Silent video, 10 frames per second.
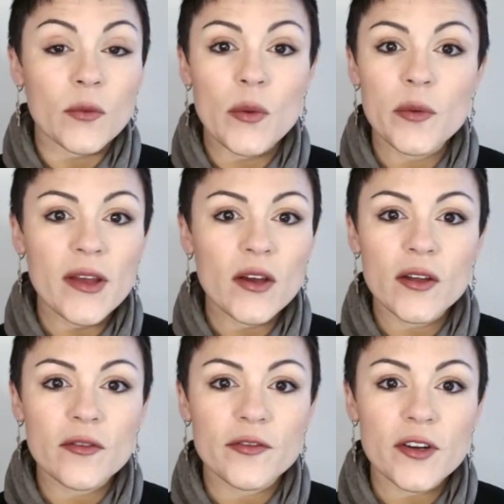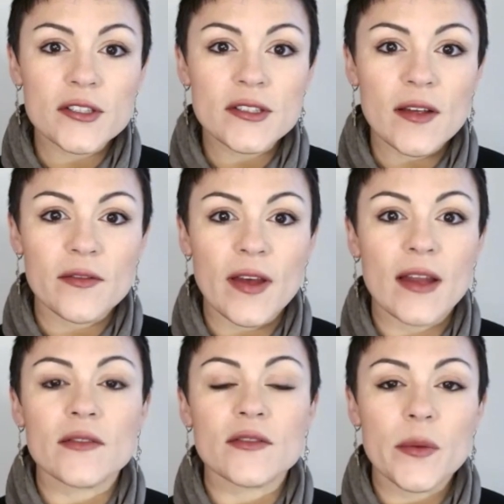What would be a good first
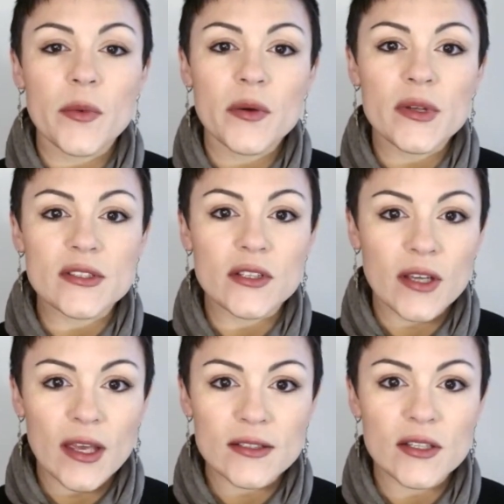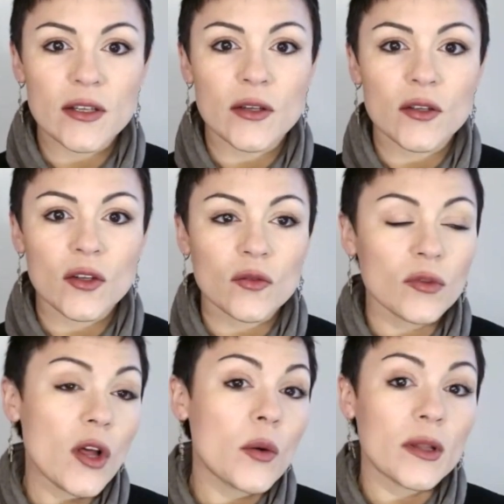event if someone was looking to
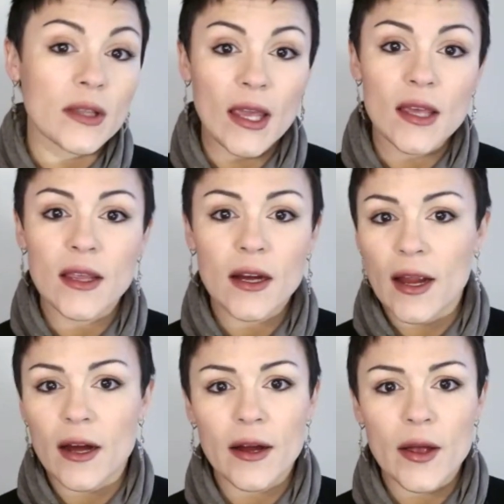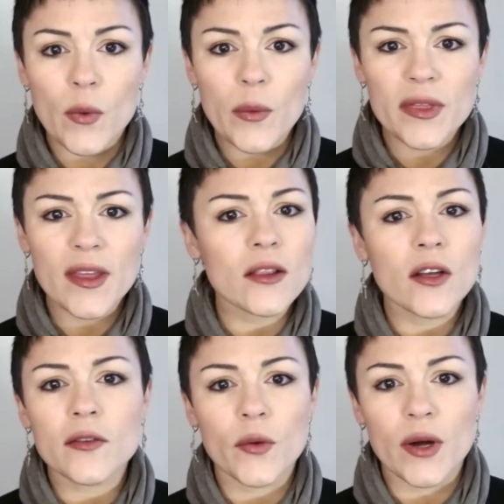locally in their area? What would they
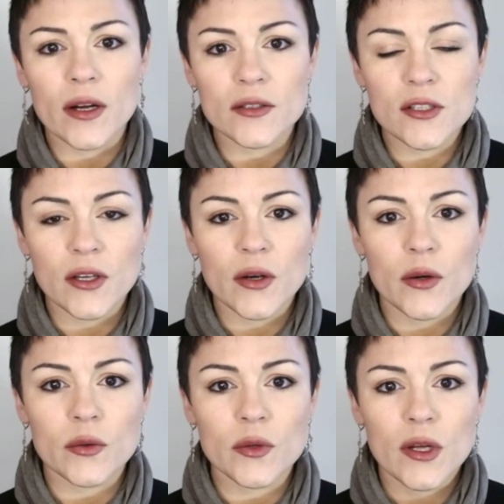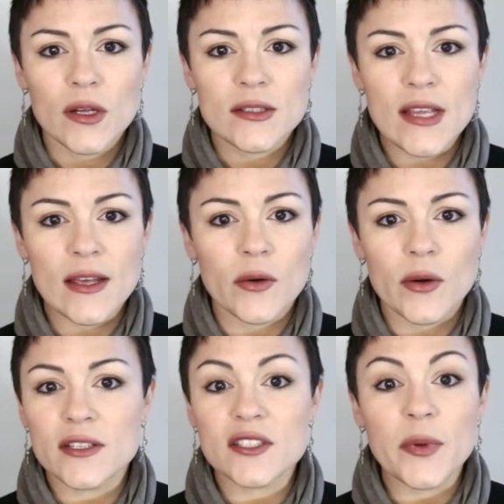look for to go take or
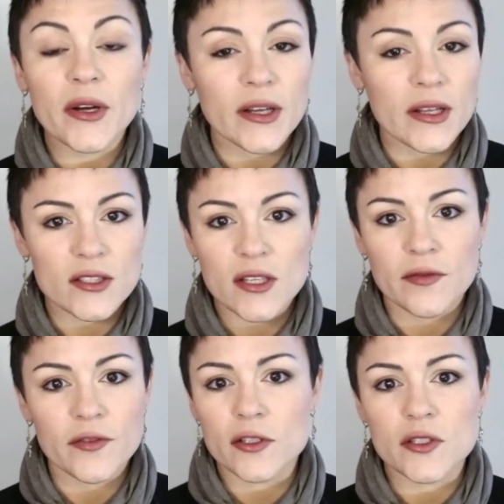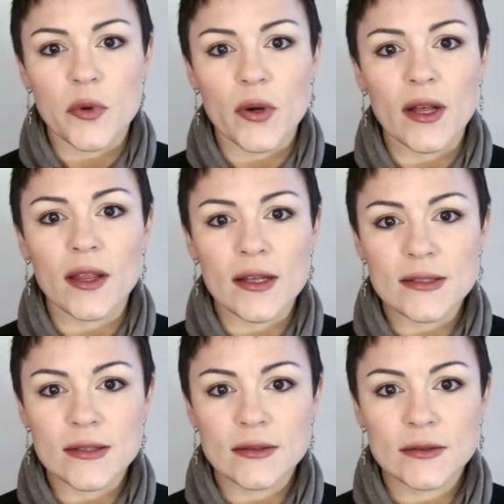experience their first sporting clays?